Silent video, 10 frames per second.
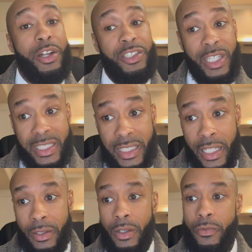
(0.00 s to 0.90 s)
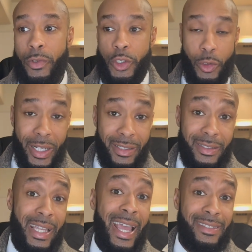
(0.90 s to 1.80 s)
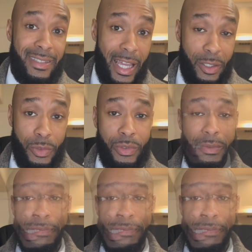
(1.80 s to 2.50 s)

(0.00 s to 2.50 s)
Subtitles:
adjusting for trends and cycles.